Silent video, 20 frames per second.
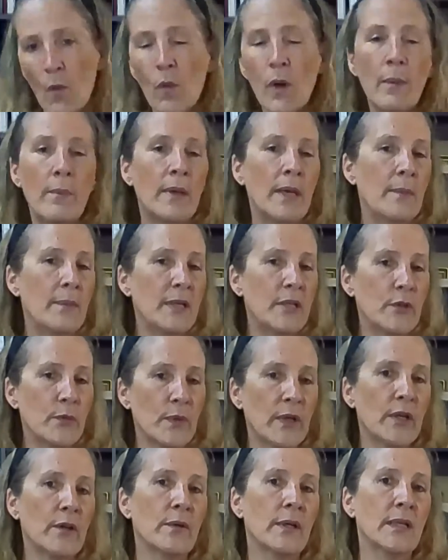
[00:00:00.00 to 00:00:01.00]
What may be
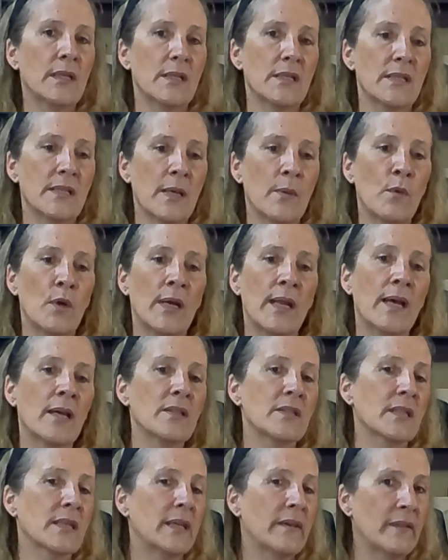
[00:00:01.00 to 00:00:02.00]
triggering to someone
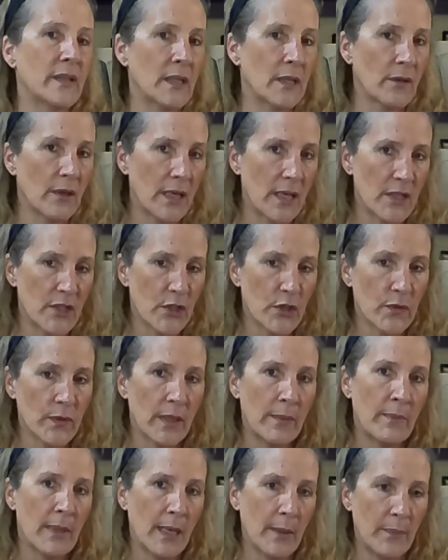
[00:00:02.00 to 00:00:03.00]
else, given their
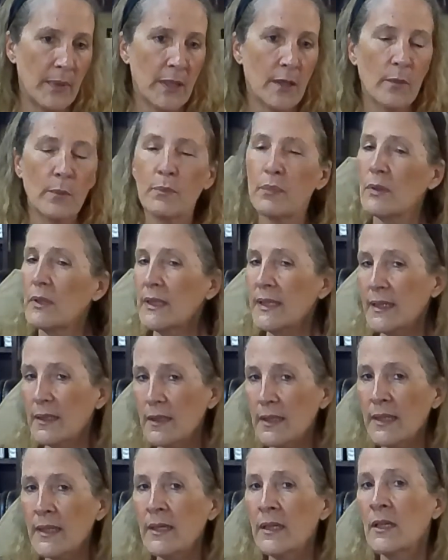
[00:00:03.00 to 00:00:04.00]
history, might be
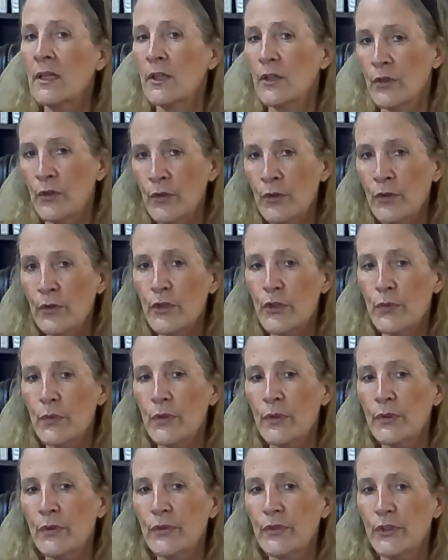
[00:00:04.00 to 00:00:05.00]
completely
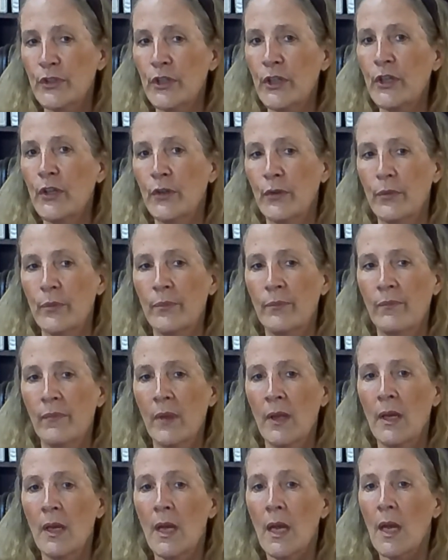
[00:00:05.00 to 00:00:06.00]
neutral to you.
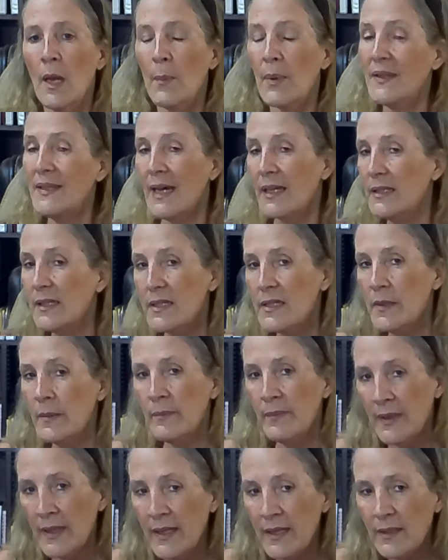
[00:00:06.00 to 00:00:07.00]
But that
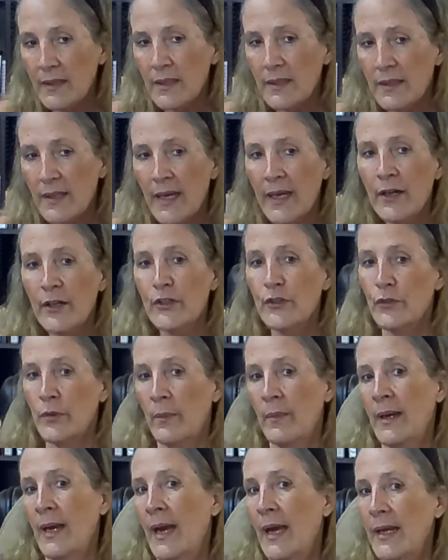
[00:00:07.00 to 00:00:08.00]
doesn't mean that they are
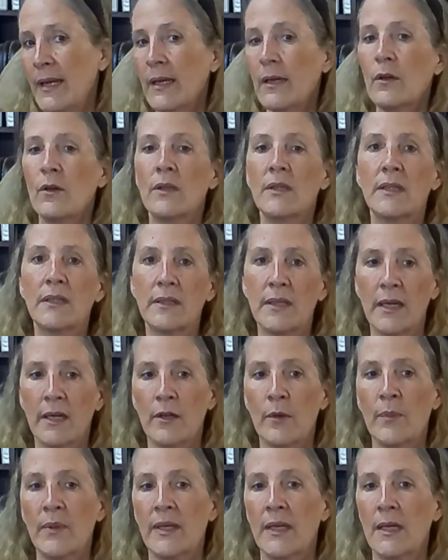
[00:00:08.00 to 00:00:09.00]
dramatic or that they
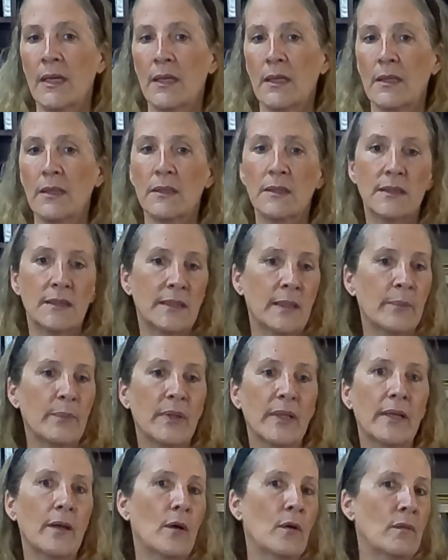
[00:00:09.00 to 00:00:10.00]
are being
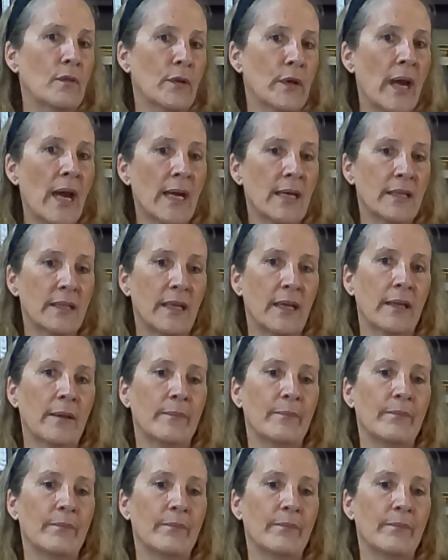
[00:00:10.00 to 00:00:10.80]
simply overactive.